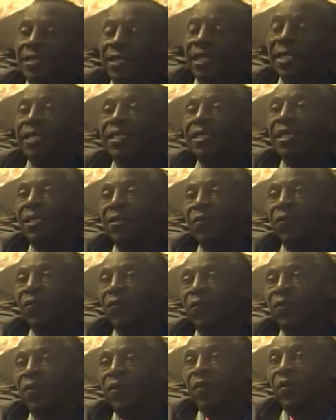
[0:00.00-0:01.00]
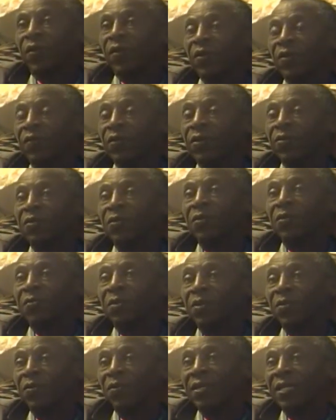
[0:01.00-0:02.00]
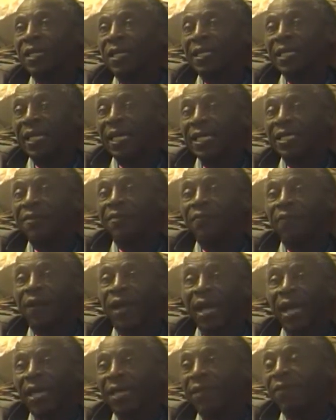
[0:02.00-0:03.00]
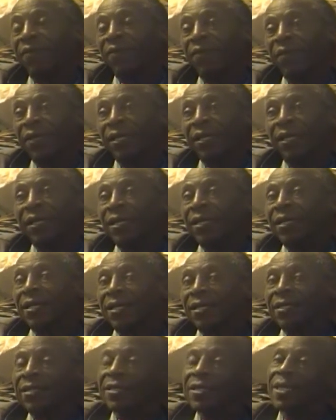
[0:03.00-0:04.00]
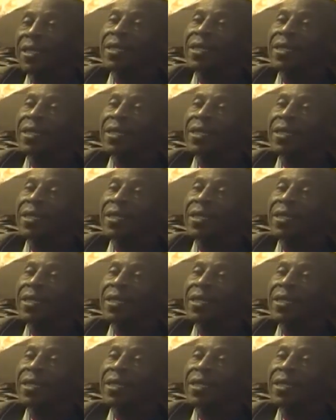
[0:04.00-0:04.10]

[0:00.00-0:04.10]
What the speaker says: Things that we should be doing at age 5,